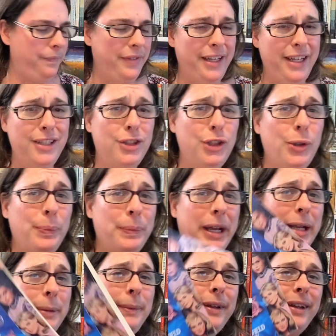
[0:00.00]
these 2
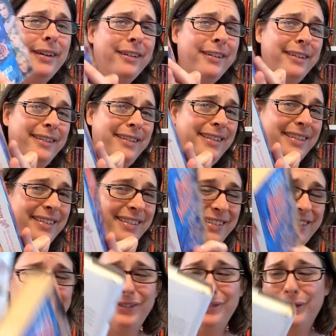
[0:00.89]
maybe, or
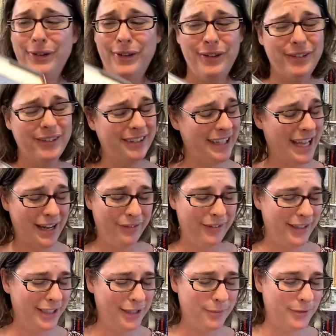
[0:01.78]
I don't
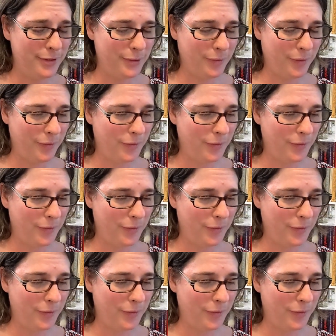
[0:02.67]
think this one's over